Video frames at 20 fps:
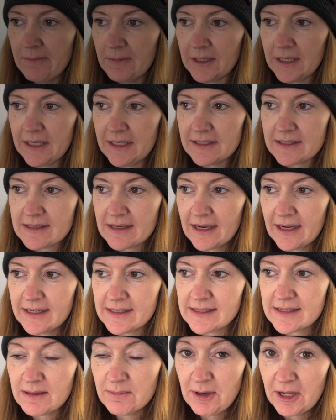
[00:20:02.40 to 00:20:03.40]
He
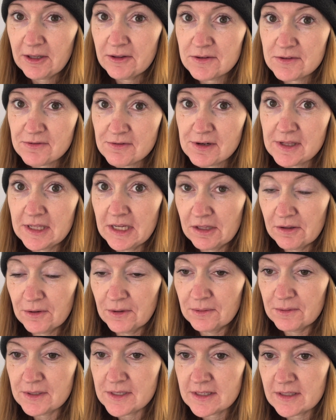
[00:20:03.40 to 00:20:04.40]
says Tapello's really
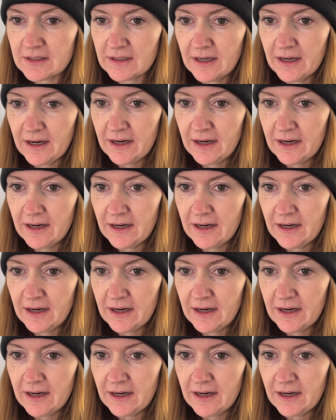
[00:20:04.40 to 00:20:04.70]
close.